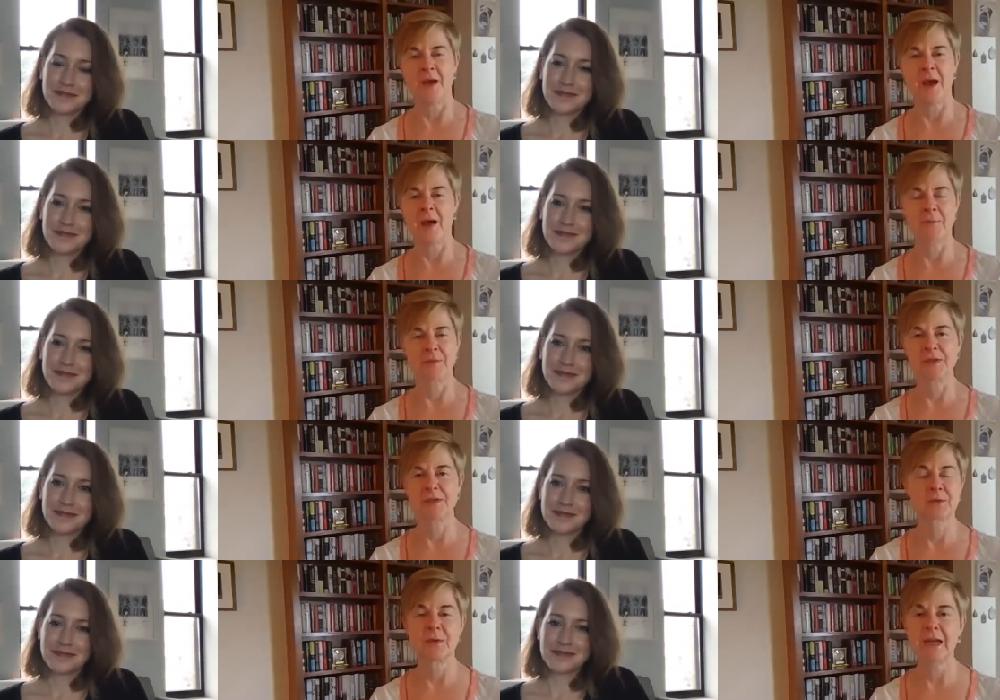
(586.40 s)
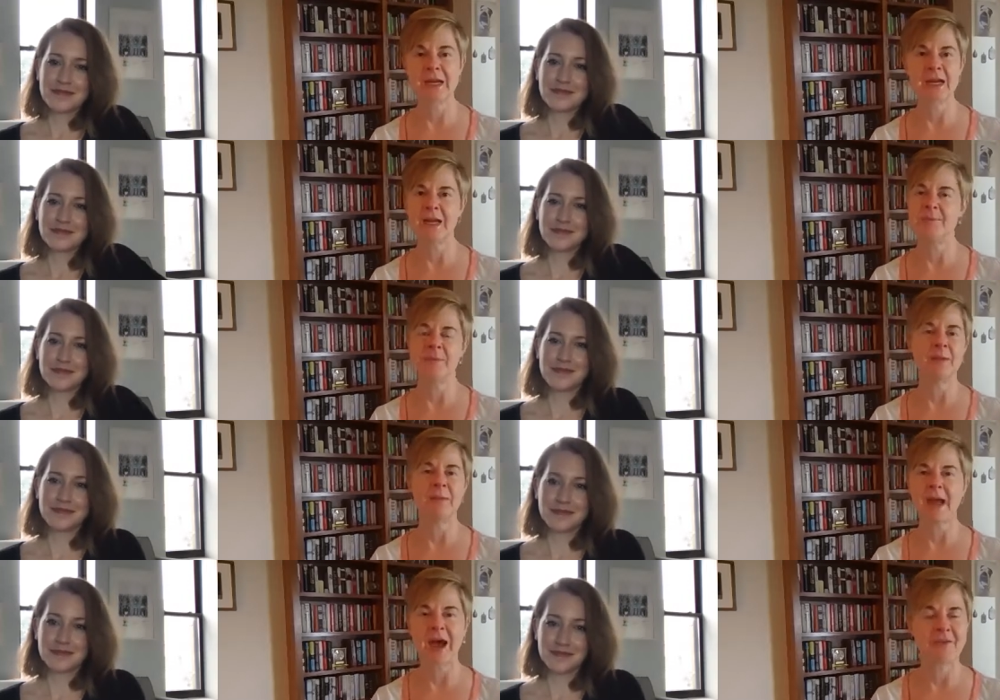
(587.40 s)
Speaker 1: um, the screen and
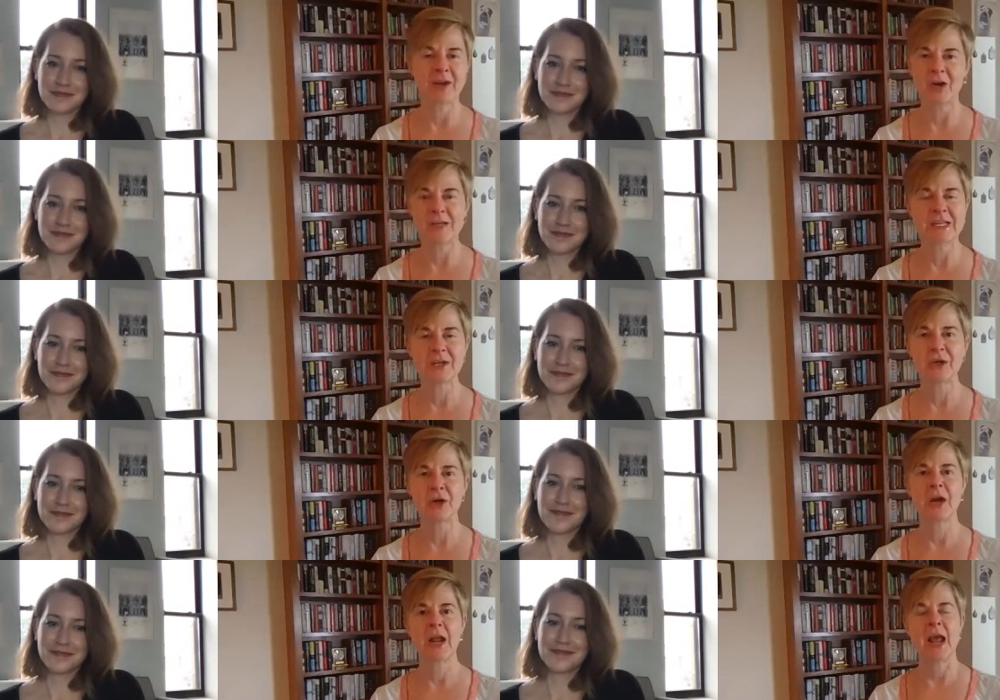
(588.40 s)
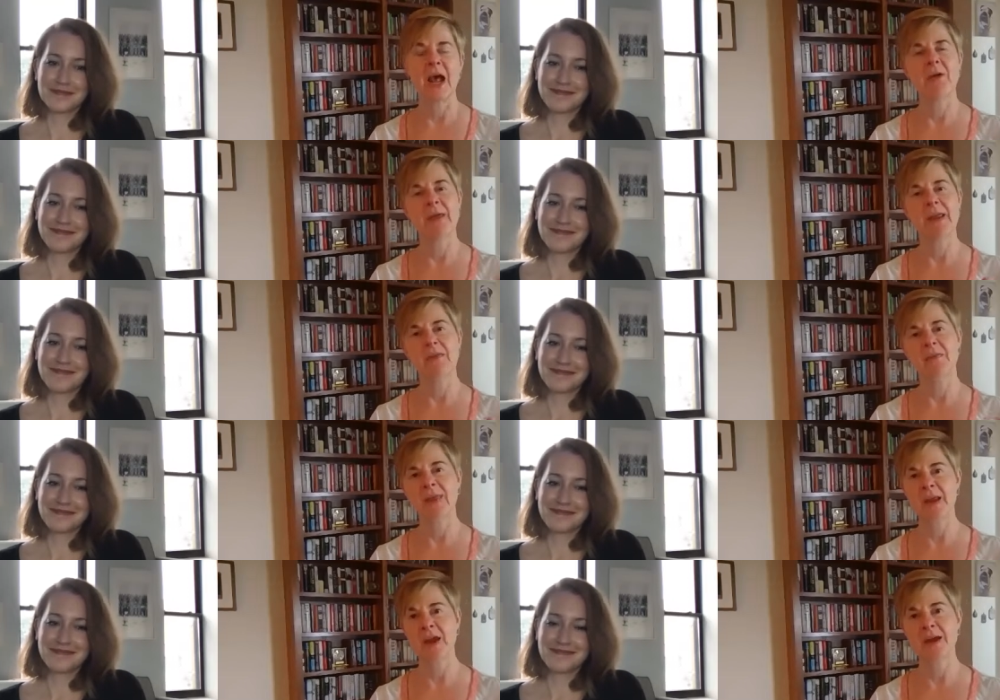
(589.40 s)
maybe having our dinner, how they
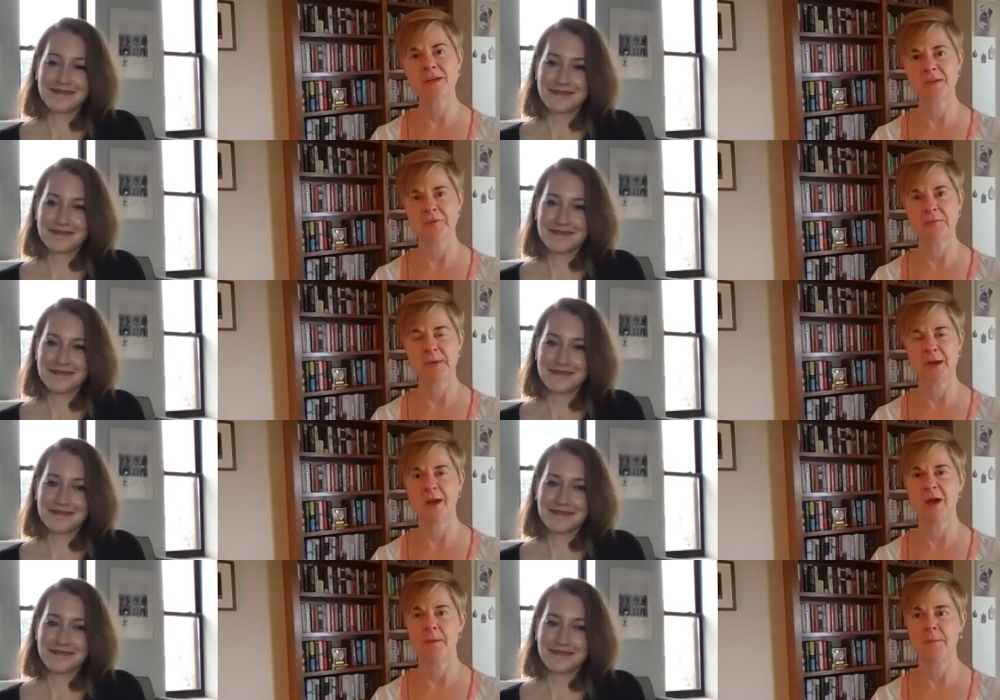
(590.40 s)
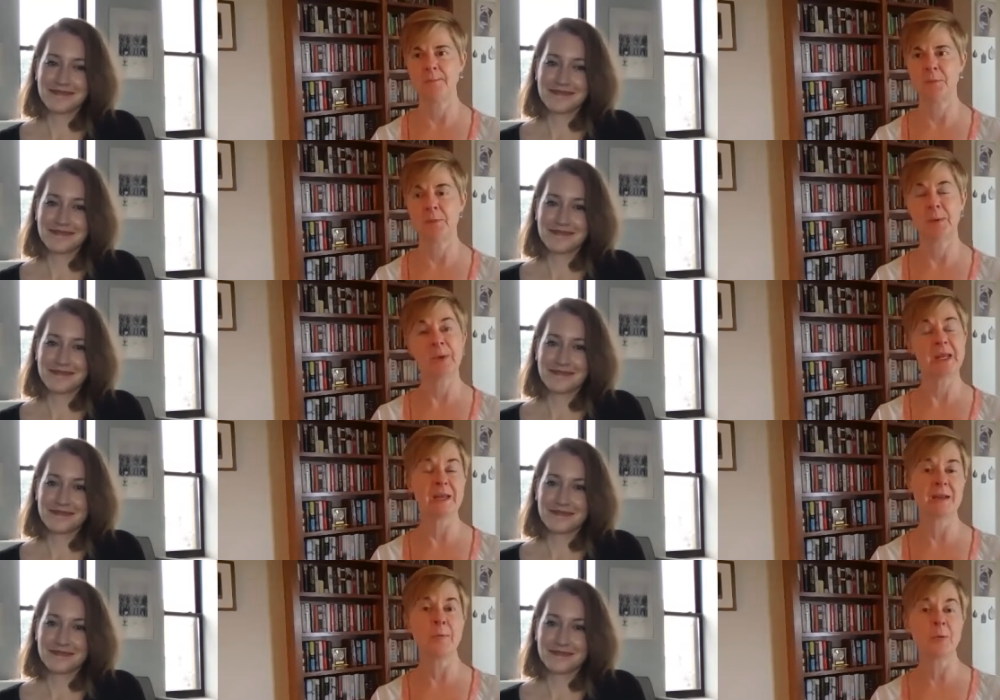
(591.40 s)
they kind of become we, we
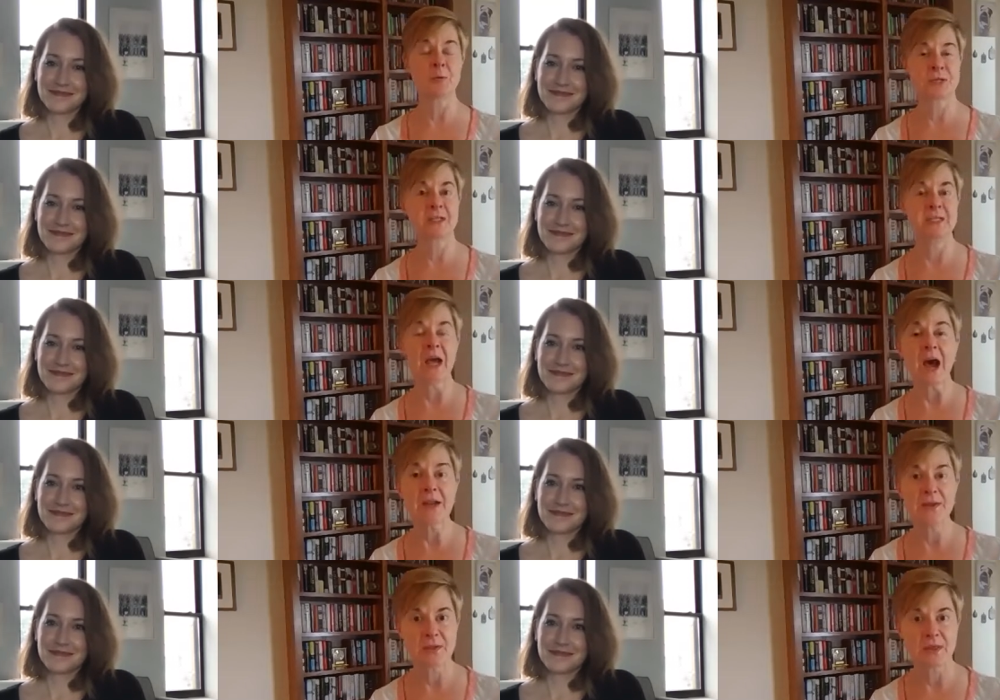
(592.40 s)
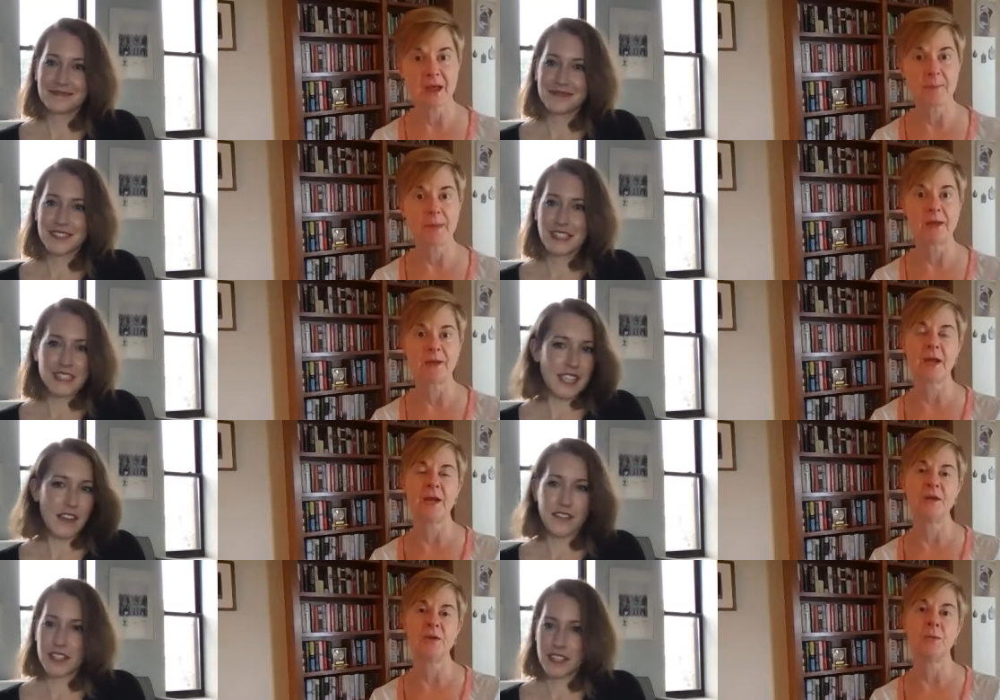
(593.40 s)
get emotionally tied to them. And
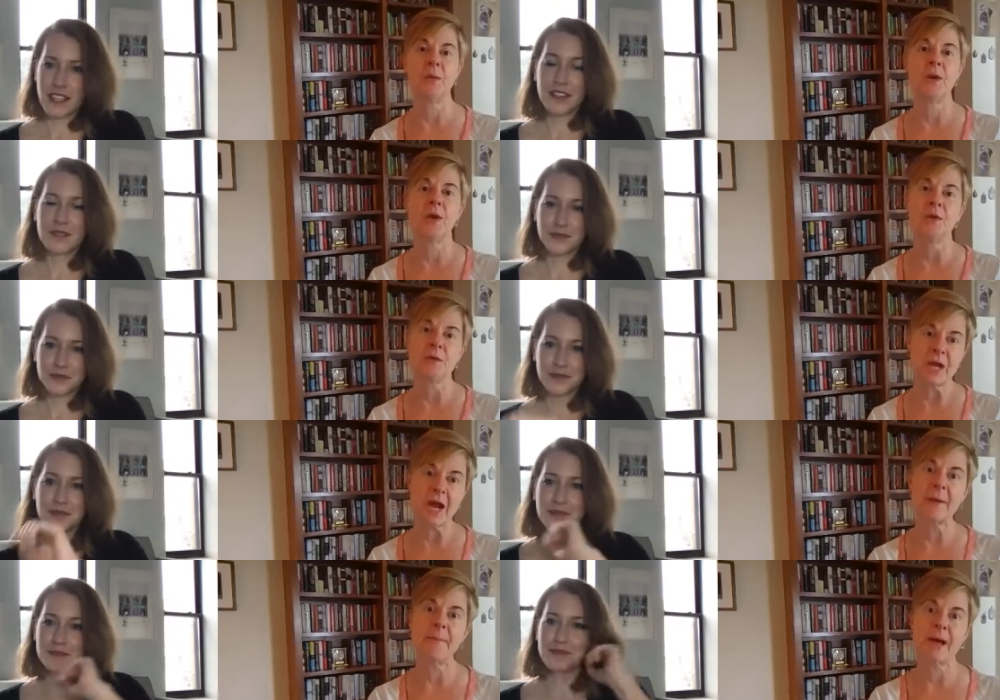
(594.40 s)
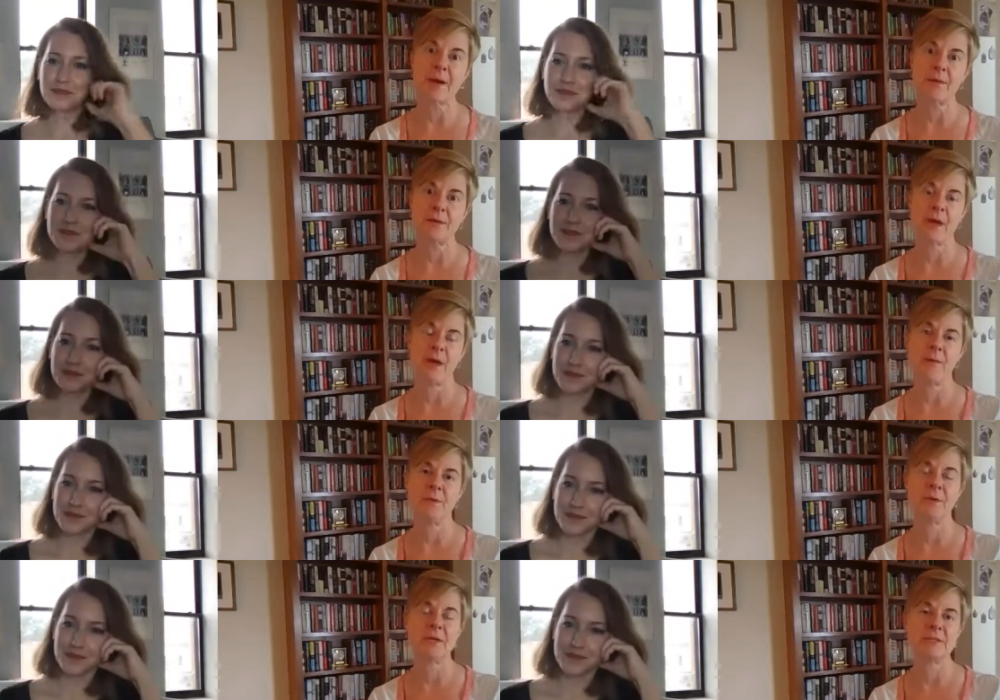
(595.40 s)
and you you talk about
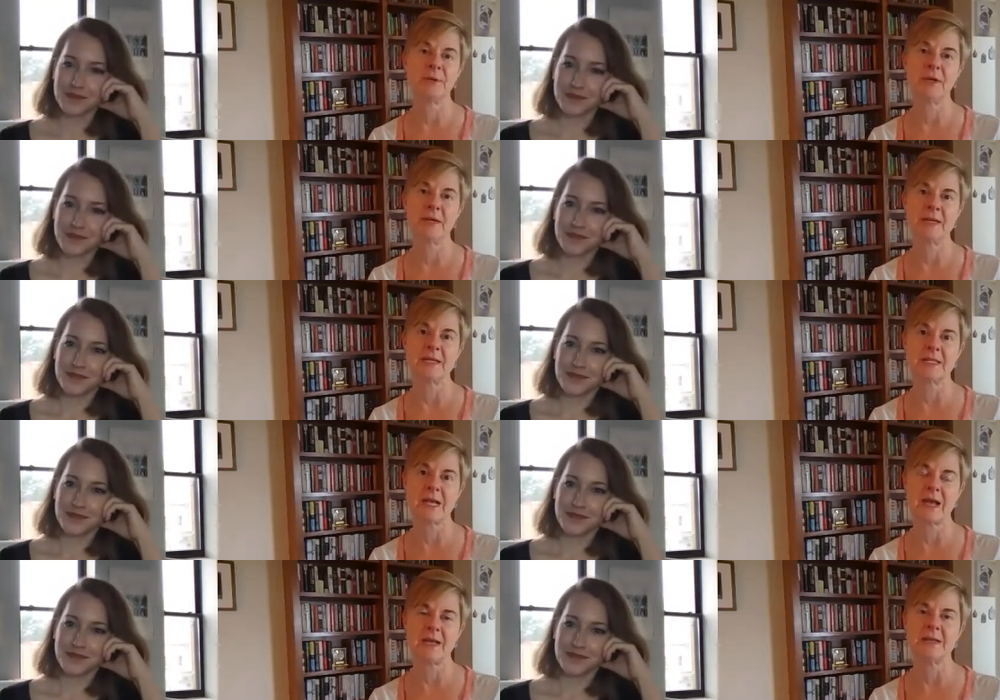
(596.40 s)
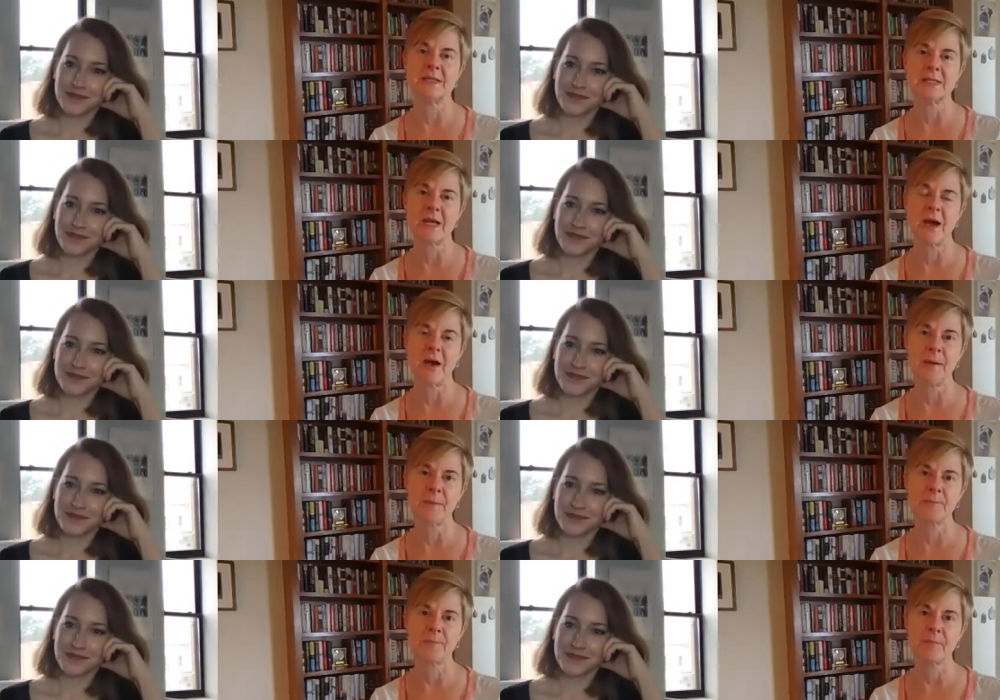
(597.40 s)
um, your experience as
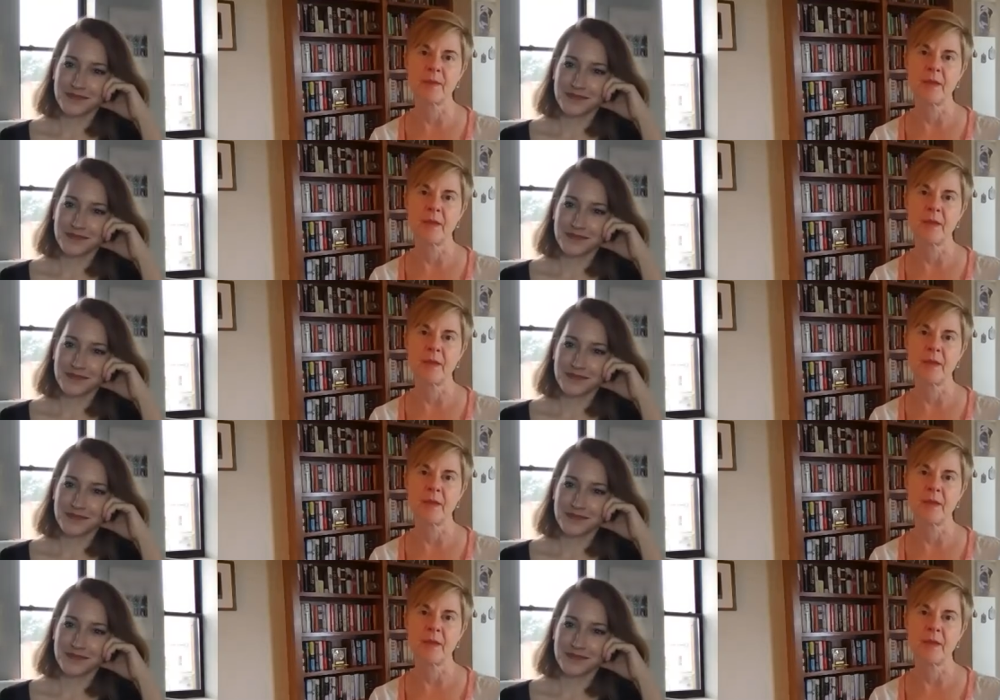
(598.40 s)
um,